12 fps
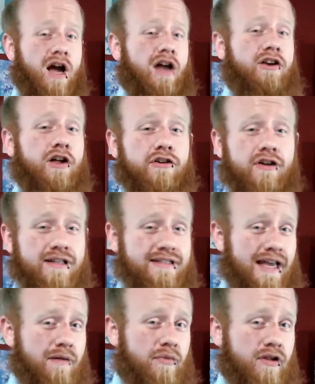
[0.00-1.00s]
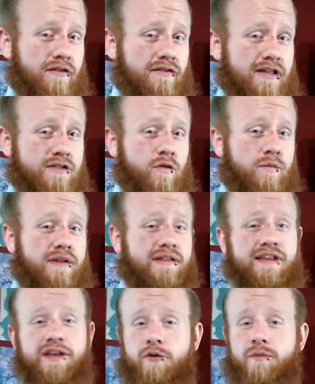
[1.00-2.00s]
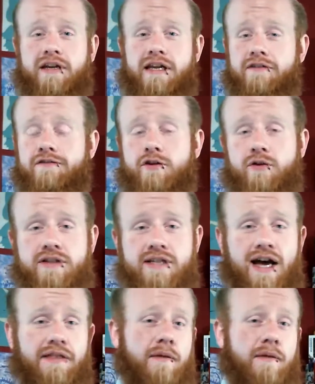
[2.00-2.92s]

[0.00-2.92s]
Another example of this would be the human influence on the